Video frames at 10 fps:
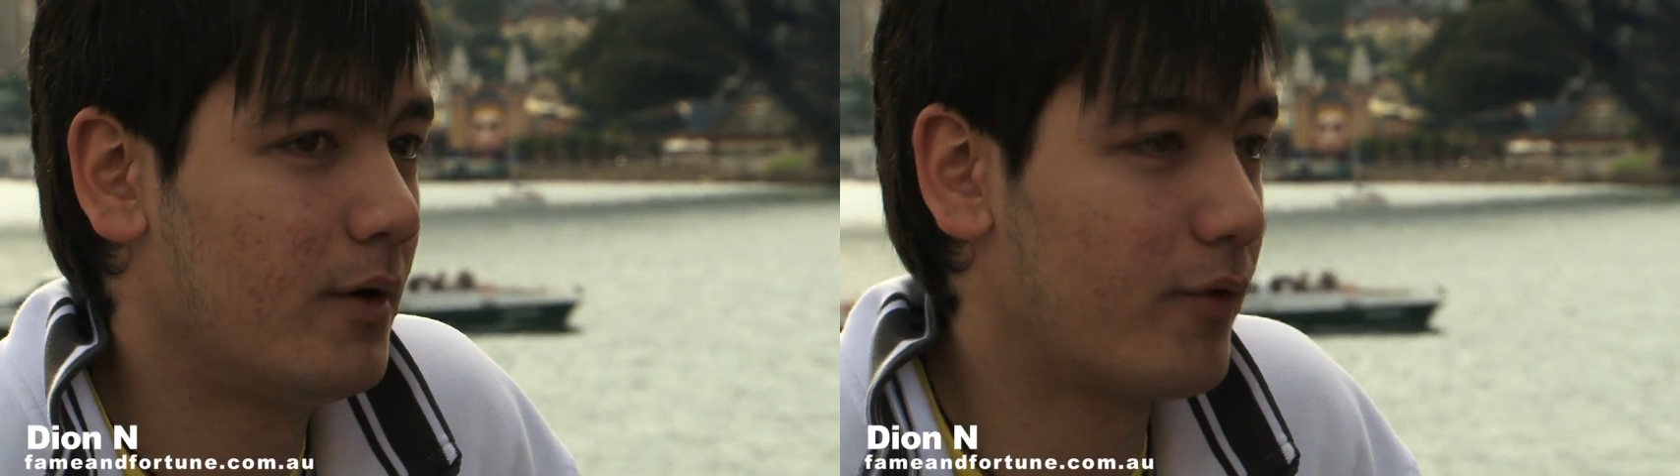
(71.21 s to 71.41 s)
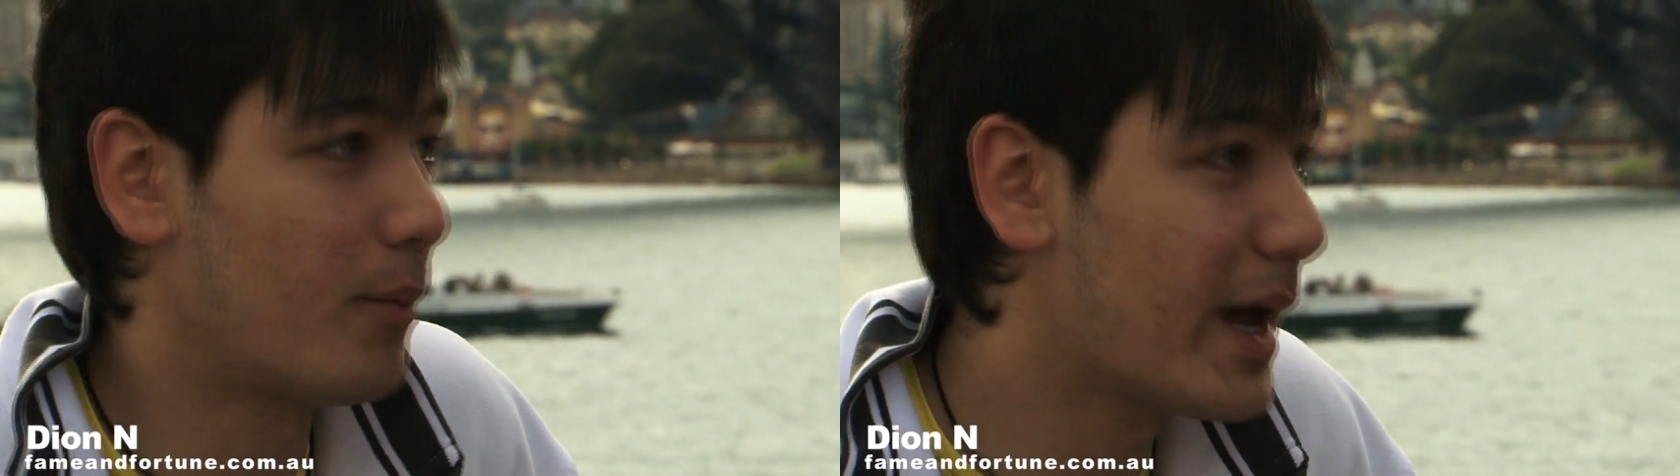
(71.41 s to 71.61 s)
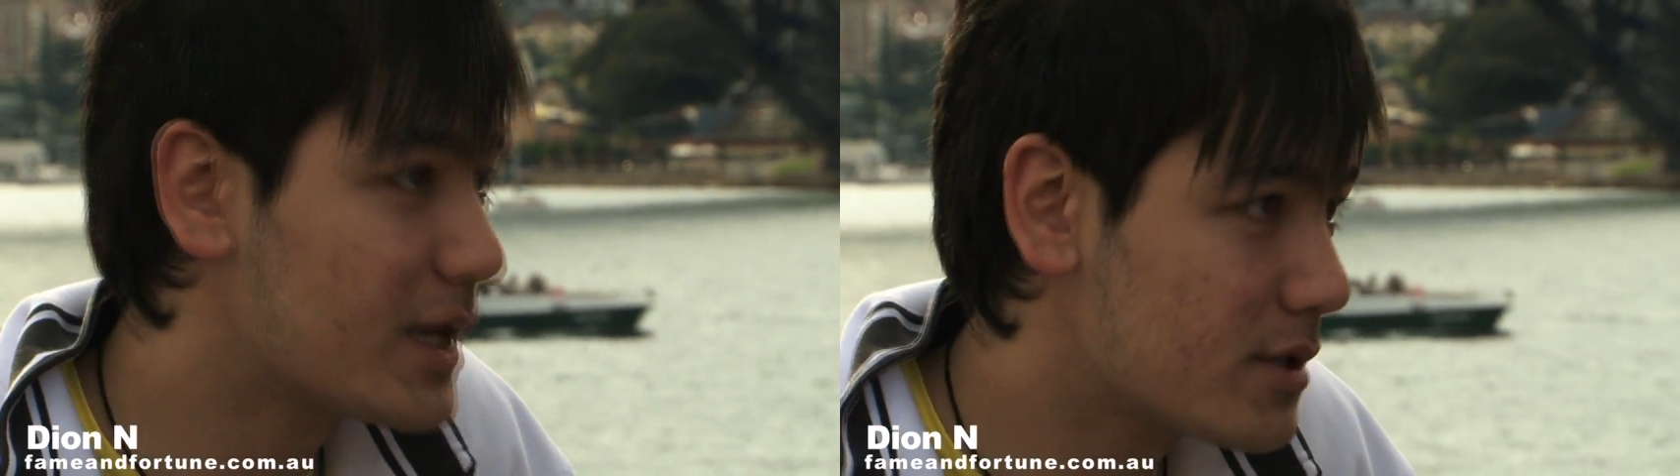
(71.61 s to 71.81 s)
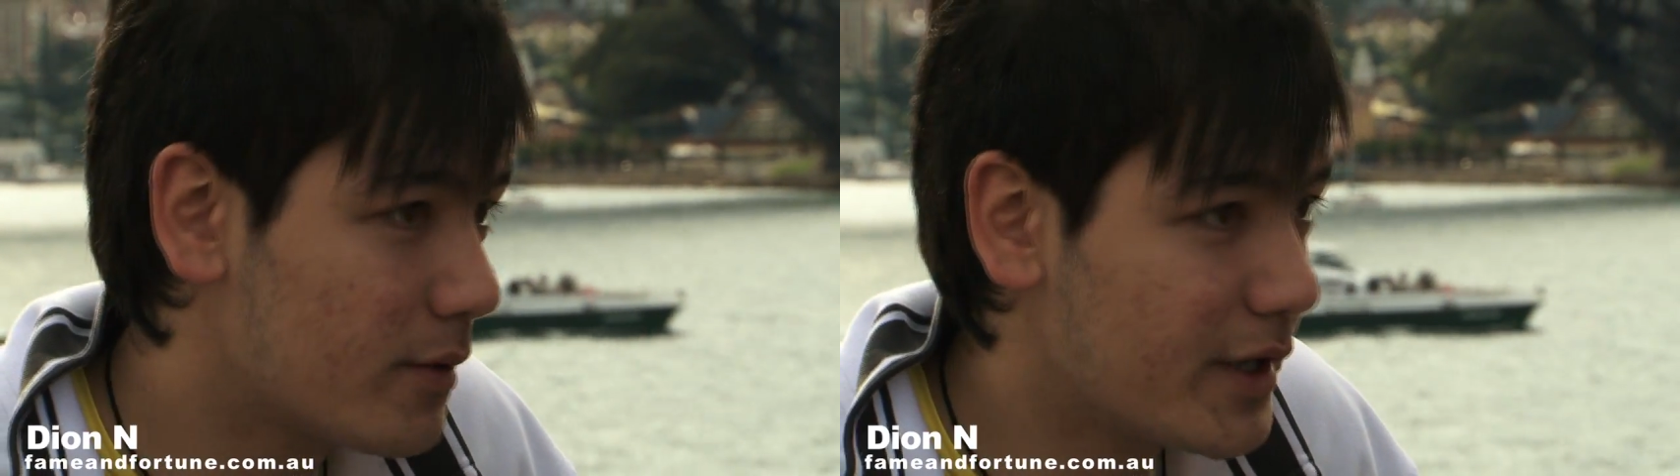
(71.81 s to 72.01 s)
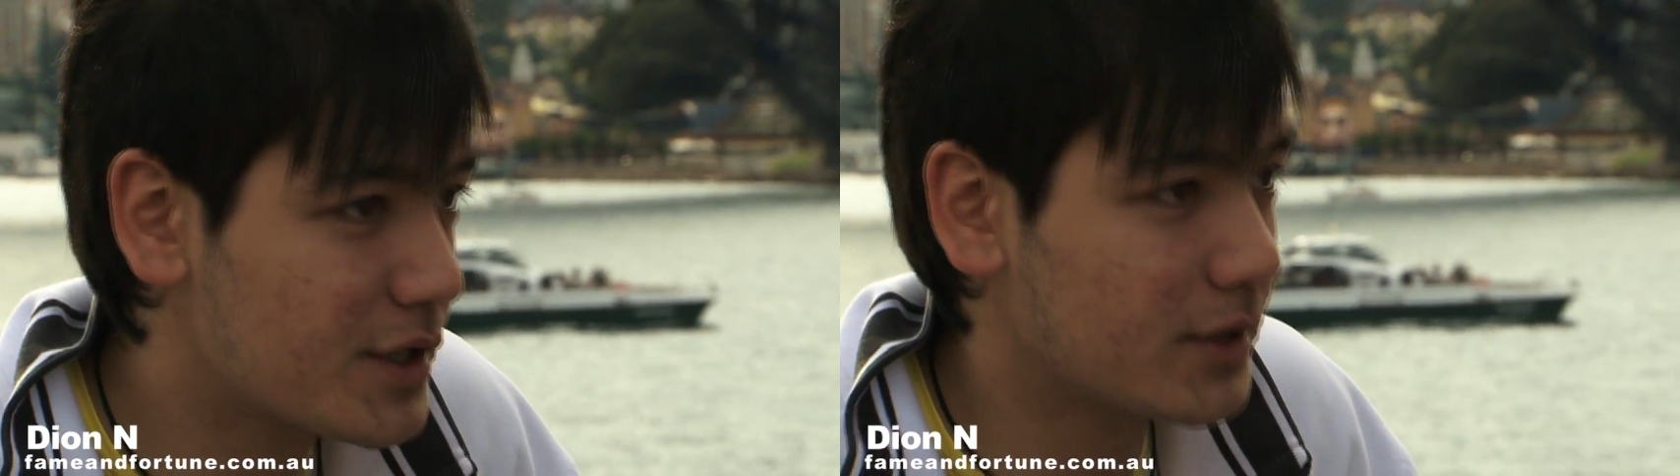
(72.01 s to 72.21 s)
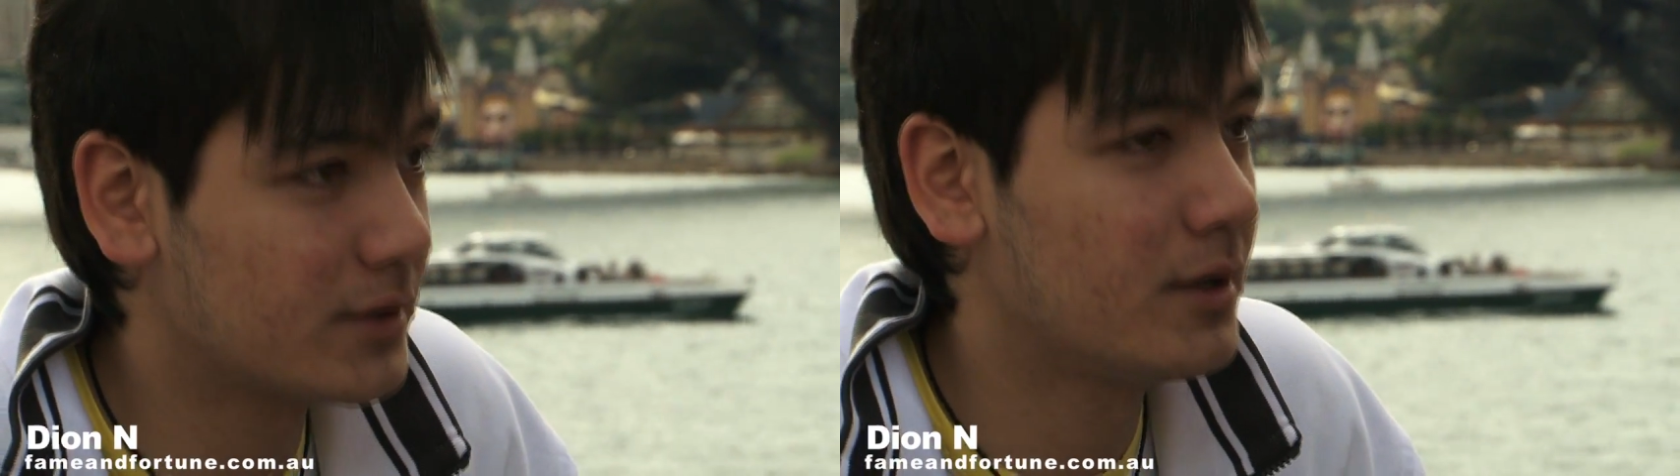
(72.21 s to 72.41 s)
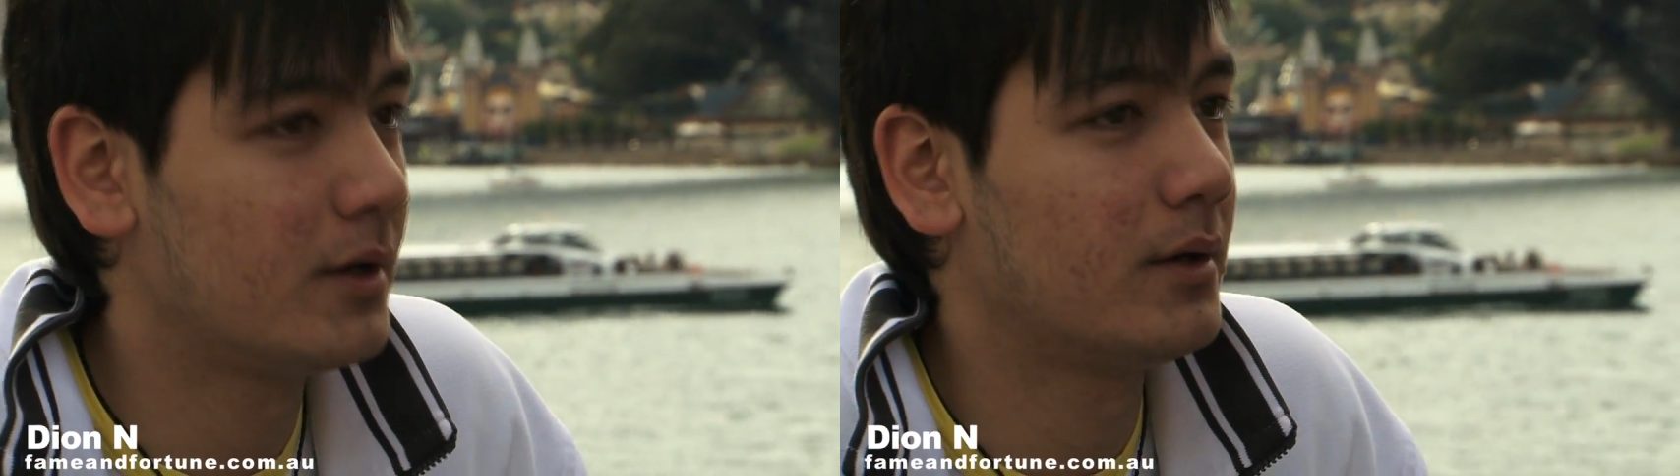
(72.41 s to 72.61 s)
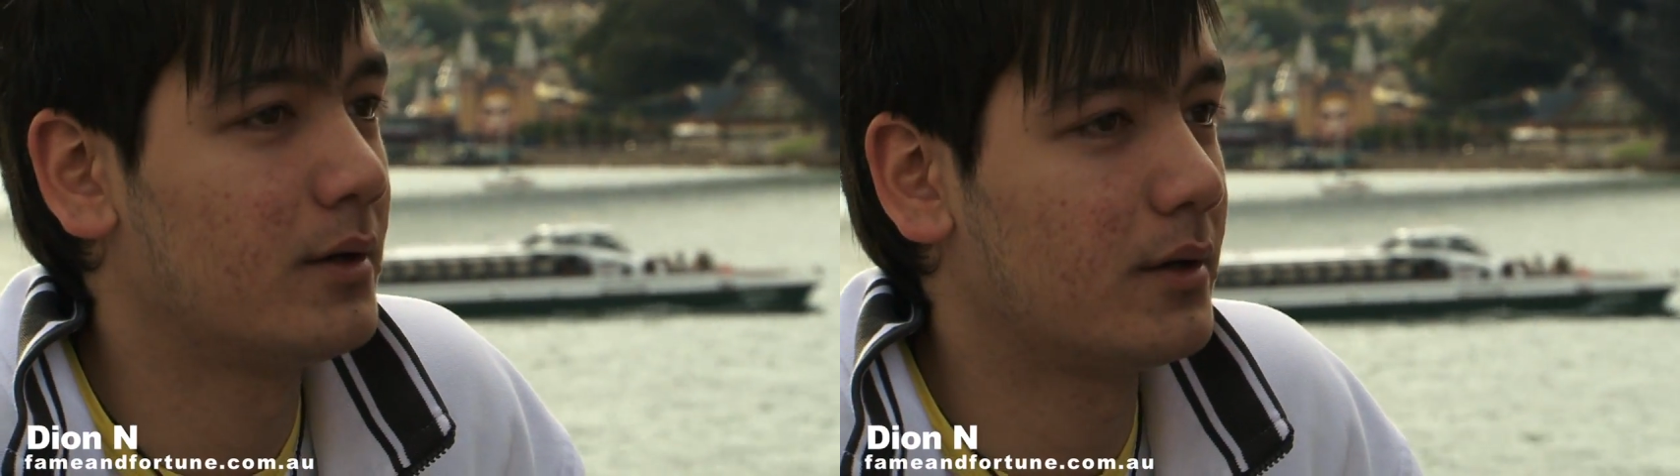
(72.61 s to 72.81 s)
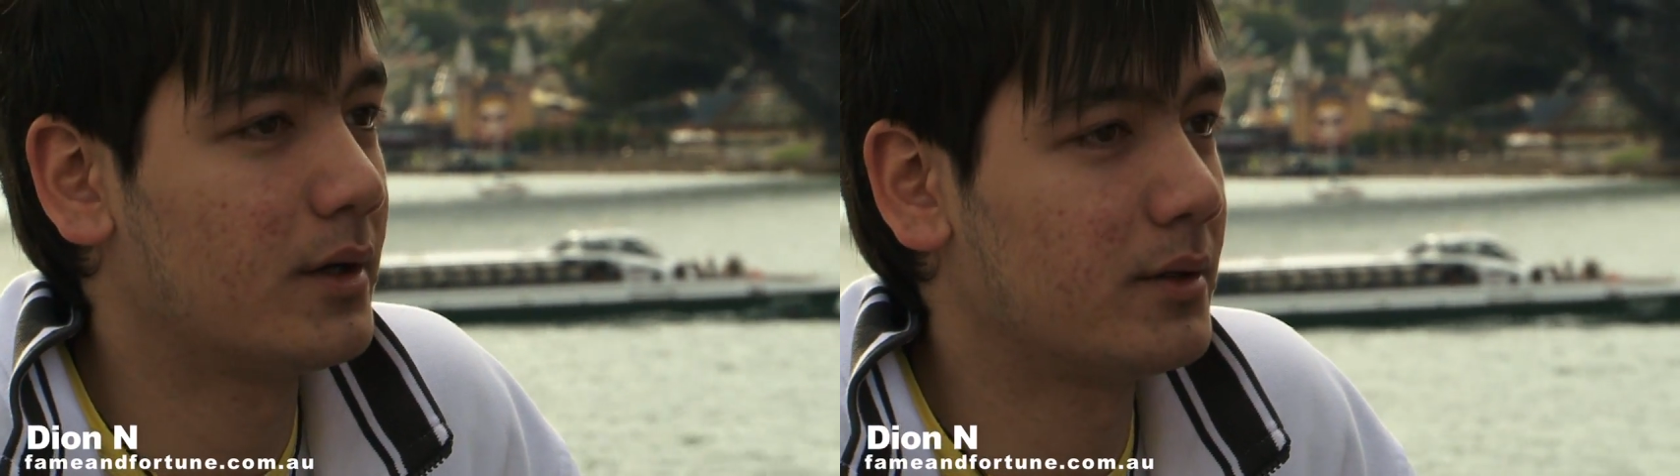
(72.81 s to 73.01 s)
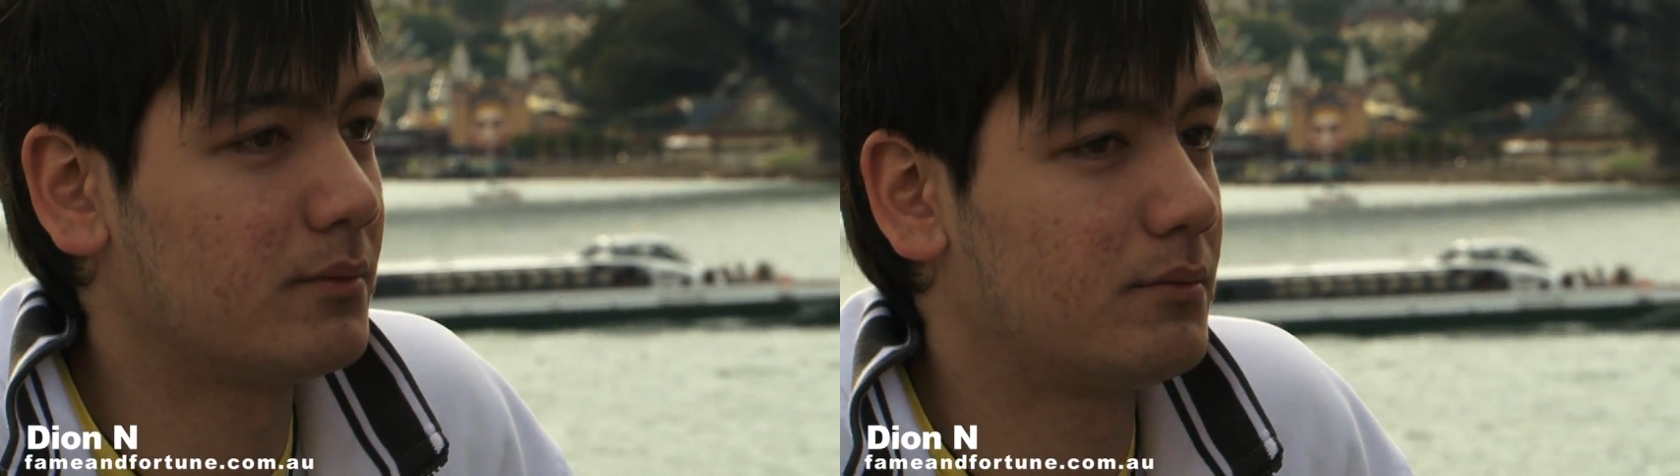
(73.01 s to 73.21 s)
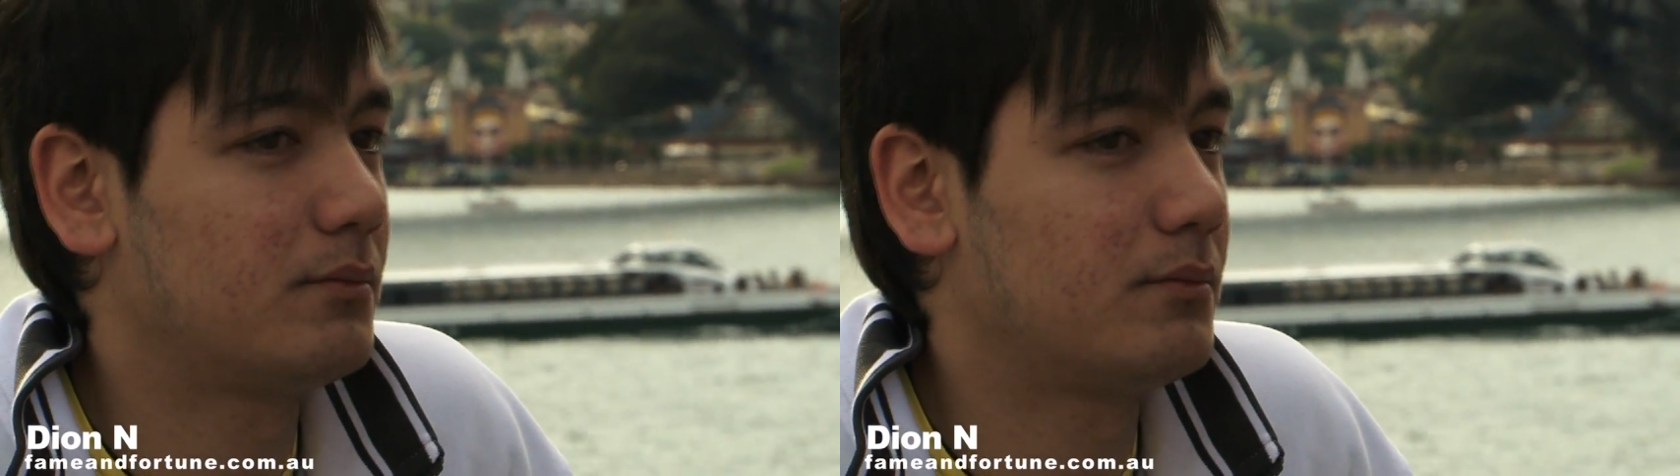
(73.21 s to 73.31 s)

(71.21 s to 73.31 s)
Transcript: from my generation and